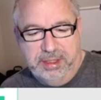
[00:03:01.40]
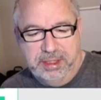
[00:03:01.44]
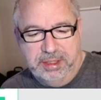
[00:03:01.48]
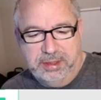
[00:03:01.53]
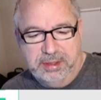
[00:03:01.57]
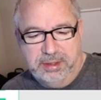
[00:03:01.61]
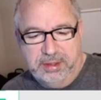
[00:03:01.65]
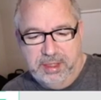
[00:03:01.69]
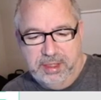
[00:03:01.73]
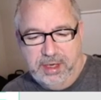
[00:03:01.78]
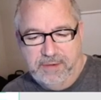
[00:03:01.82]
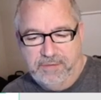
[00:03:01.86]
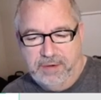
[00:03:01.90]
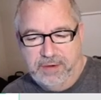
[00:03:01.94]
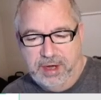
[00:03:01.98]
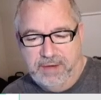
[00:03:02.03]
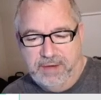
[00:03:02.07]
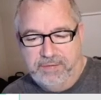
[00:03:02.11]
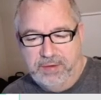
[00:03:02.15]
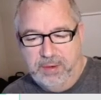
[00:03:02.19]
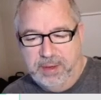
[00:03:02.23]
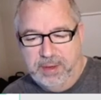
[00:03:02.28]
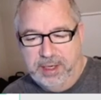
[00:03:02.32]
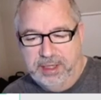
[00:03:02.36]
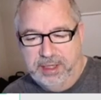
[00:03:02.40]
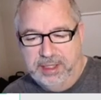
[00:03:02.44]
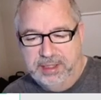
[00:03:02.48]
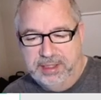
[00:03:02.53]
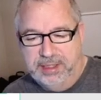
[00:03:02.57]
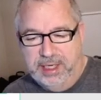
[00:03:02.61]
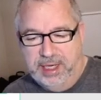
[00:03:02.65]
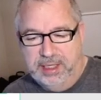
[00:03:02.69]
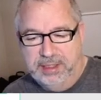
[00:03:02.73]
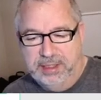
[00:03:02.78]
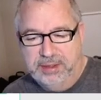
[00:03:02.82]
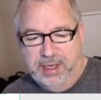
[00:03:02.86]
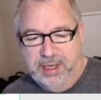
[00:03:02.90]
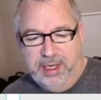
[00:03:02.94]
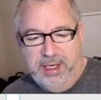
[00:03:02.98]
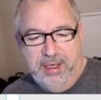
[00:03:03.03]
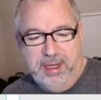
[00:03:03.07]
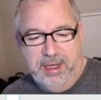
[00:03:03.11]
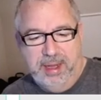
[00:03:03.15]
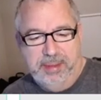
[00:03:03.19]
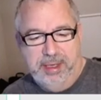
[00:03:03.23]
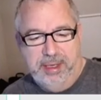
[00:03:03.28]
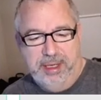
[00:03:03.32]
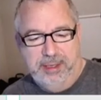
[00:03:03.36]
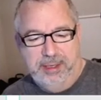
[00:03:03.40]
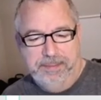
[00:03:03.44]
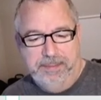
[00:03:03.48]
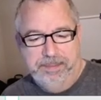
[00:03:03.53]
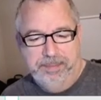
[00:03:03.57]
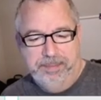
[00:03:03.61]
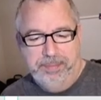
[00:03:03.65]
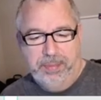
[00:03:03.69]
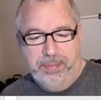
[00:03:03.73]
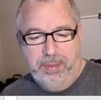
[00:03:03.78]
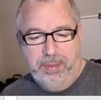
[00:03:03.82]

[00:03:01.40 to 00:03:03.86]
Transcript: this for every one of these things? So I can come in.